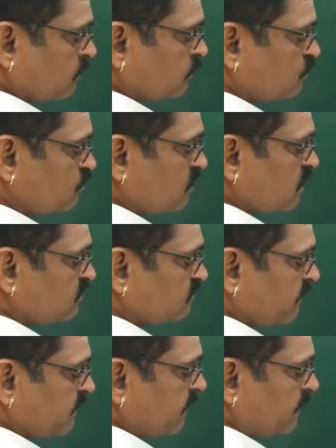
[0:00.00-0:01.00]
2 cos
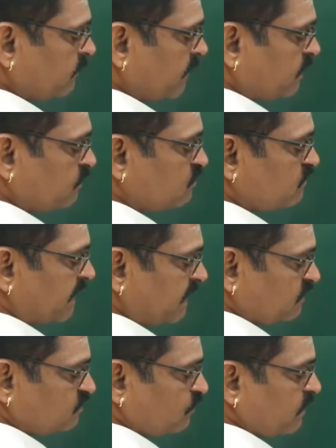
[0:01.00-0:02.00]
square A by 2
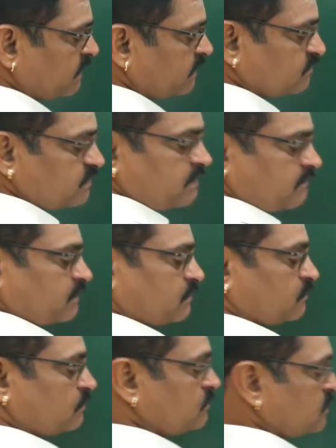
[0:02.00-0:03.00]
minus 1 is equal to